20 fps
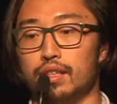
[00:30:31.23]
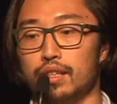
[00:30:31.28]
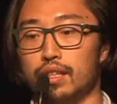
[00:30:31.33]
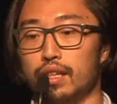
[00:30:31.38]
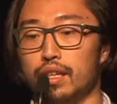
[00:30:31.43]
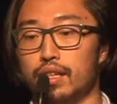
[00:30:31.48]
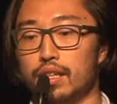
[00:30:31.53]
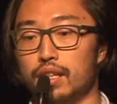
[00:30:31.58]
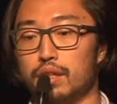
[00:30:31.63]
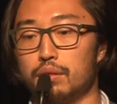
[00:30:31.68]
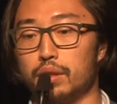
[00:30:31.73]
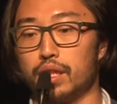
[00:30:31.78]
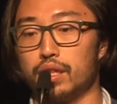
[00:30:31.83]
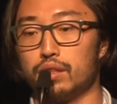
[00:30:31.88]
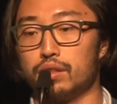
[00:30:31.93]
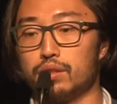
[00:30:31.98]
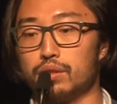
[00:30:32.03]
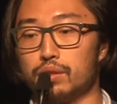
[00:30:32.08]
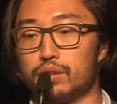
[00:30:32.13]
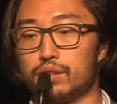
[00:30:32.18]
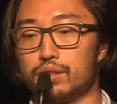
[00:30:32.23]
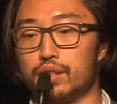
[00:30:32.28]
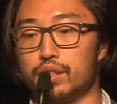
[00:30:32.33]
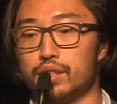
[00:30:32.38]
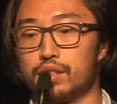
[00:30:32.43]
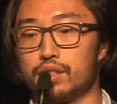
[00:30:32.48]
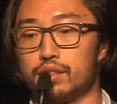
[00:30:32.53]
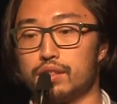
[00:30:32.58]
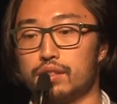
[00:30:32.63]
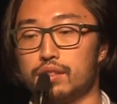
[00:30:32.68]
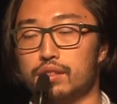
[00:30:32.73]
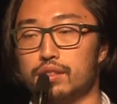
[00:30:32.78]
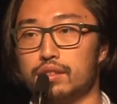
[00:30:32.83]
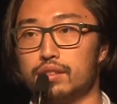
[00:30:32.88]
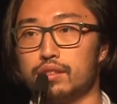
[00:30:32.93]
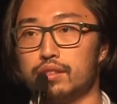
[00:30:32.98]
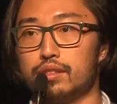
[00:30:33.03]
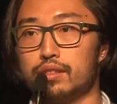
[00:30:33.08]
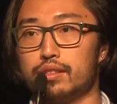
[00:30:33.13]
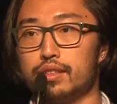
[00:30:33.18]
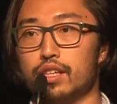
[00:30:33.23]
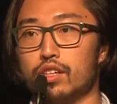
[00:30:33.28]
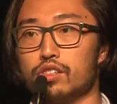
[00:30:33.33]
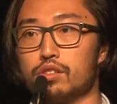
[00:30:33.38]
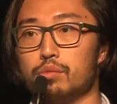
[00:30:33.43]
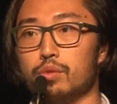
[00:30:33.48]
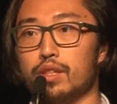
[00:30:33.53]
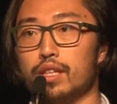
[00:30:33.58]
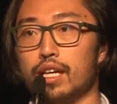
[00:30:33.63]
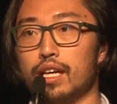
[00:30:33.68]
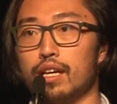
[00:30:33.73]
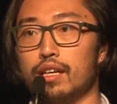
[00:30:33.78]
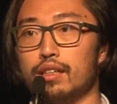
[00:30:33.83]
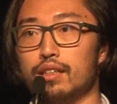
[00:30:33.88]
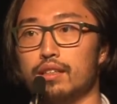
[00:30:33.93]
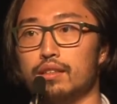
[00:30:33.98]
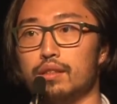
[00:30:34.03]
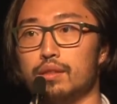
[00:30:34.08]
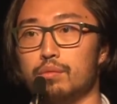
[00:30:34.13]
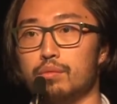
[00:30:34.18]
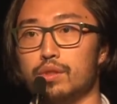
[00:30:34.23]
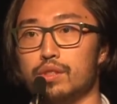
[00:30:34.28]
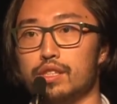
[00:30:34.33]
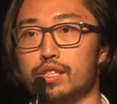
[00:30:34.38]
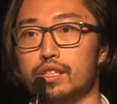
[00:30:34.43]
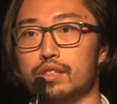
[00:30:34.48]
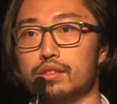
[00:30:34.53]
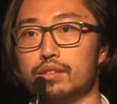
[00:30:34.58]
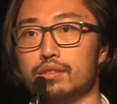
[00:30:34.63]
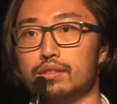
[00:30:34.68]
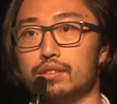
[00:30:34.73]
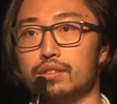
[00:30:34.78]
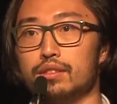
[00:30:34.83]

And a quick Google search tells me that in Brazil,